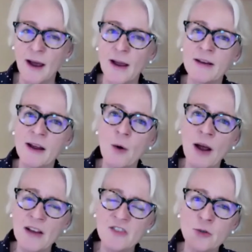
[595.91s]
And now
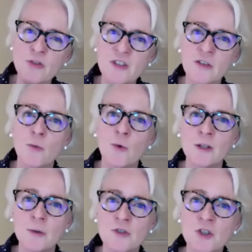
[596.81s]
ask yourself what
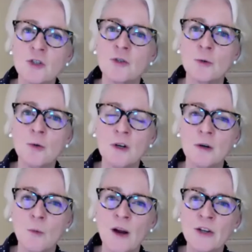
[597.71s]
you do
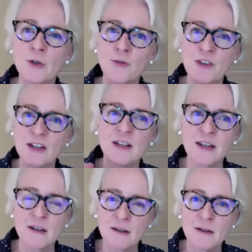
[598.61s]
when you're
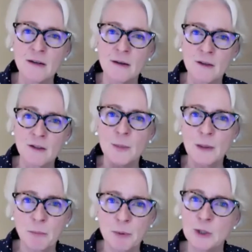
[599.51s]
feeling a little
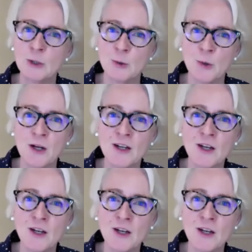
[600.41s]
bit blue.